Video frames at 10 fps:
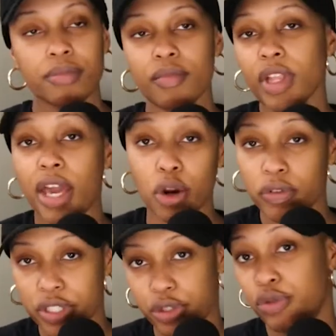head over
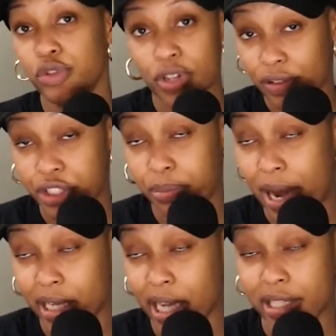to
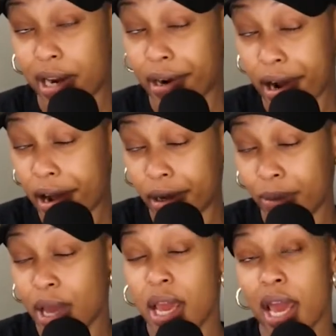travelandshippodcast.com
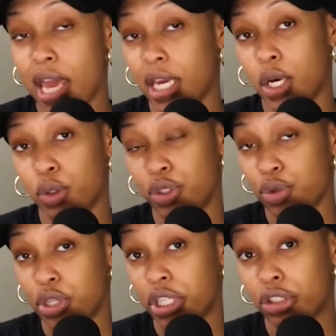and go to
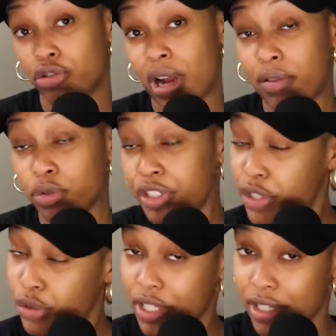the travel
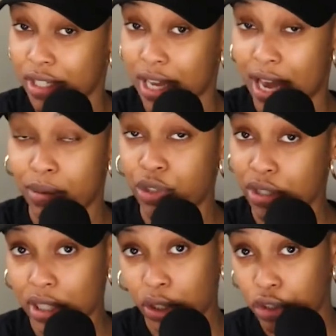resources tab. Just
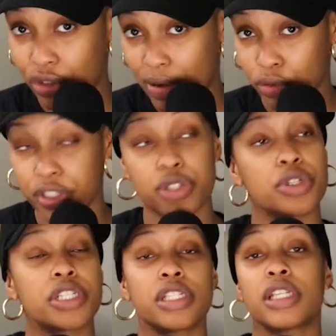click on travel
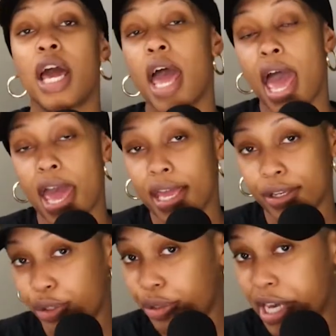resources, and
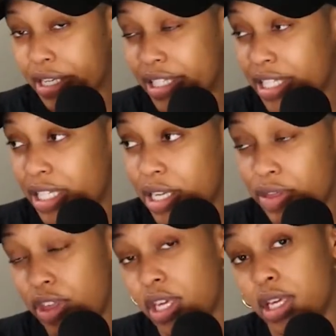you can see
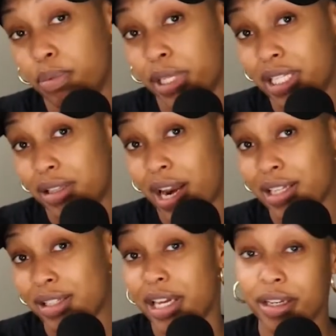the place that I
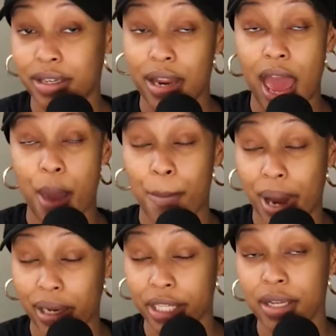stayed in at
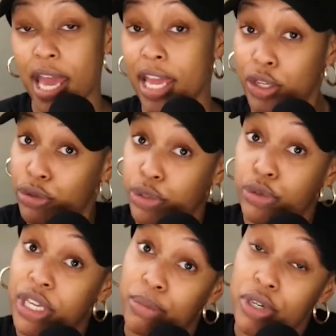Bali, and you too
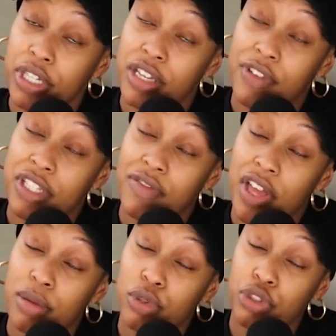can book if it's
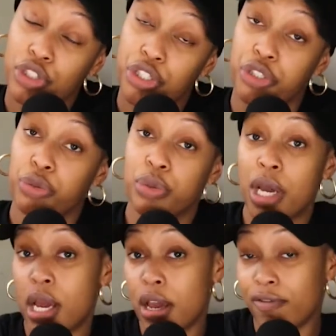available should you
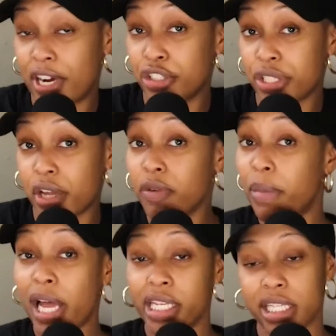find yourself in
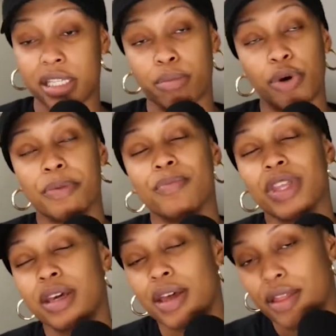Bali at some point.
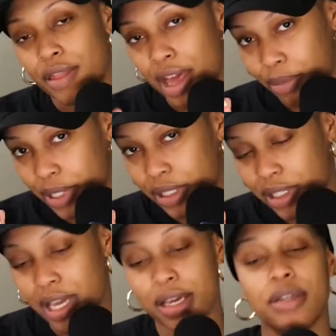That being
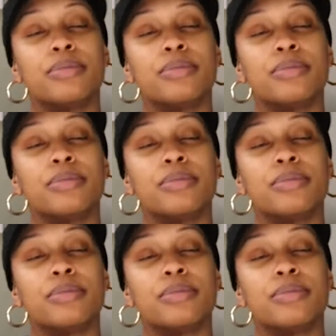said,